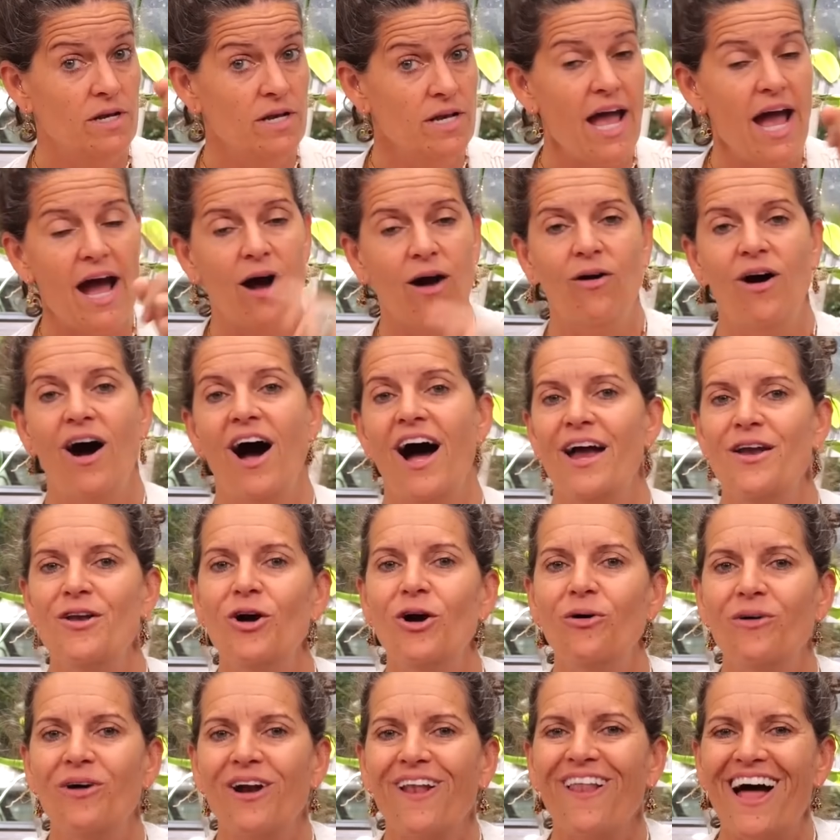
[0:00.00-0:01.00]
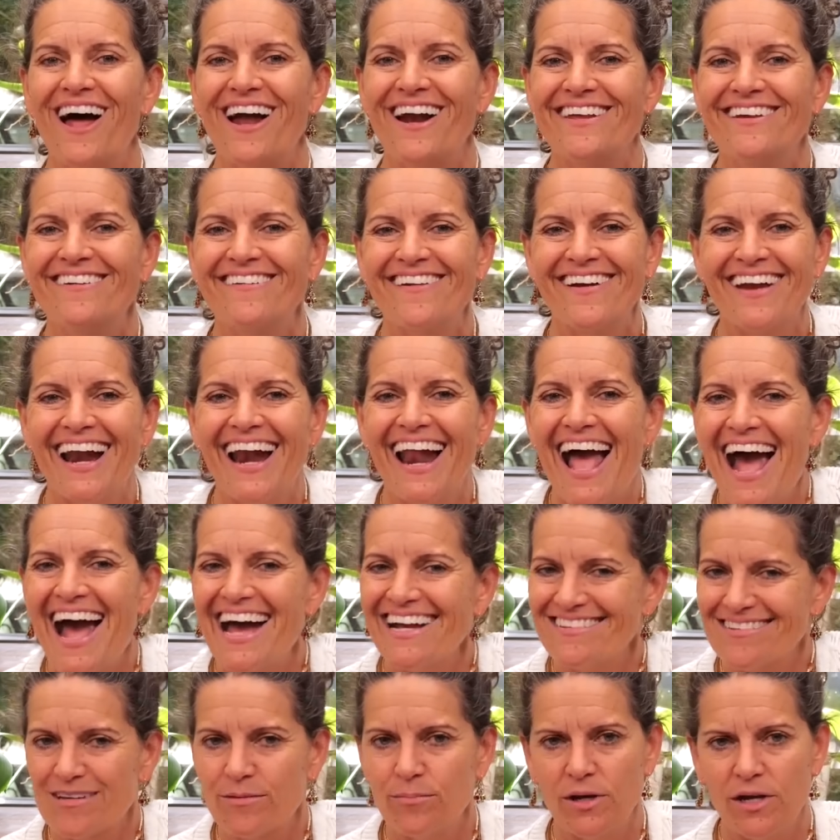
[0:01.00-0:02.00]
Now, I know what a lot of you are going to
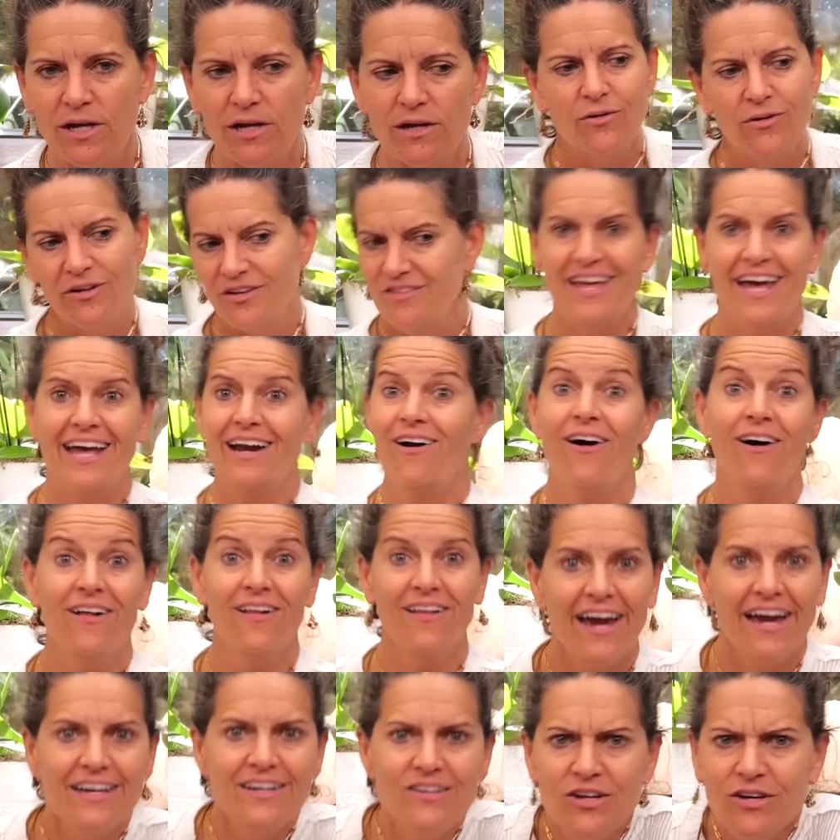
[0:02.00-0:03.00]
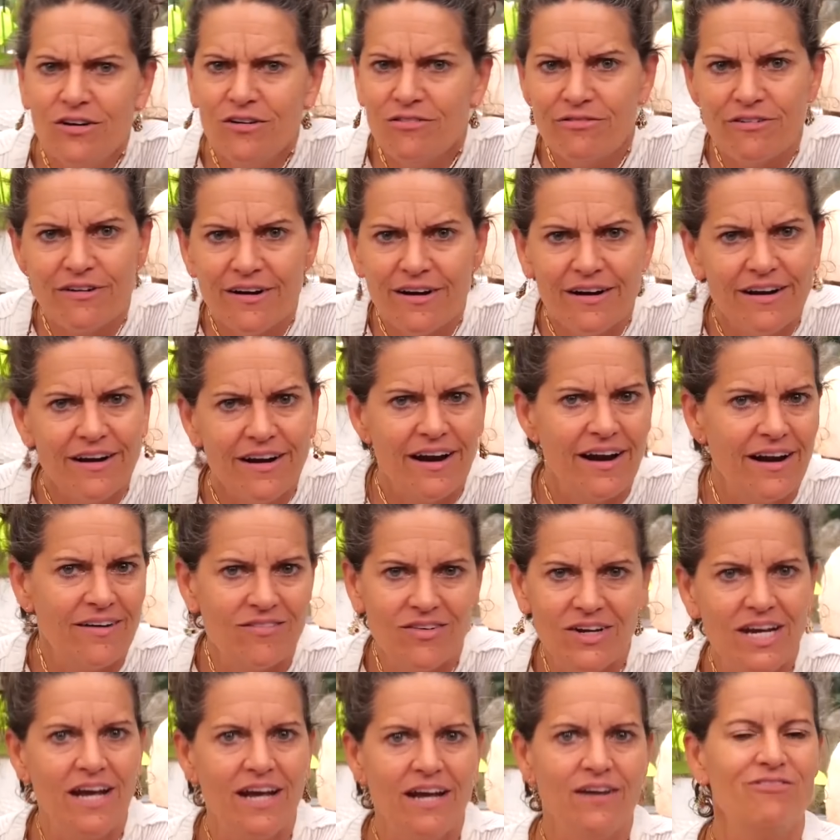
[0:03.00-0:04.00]
ask me. Well, is that all I do for
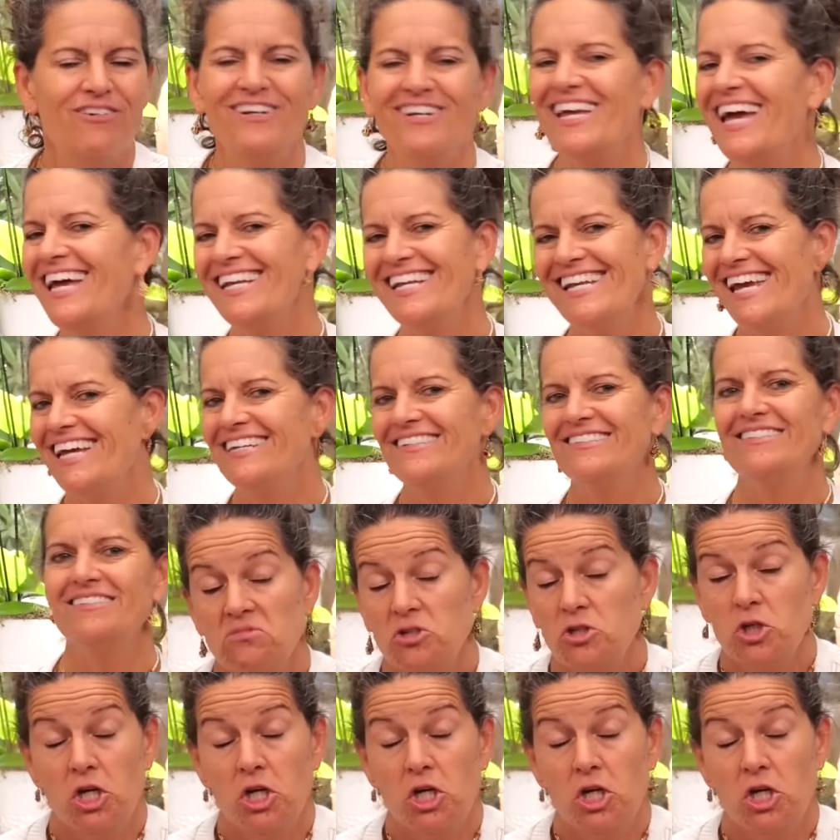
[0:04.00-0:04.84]
every day for 10 days?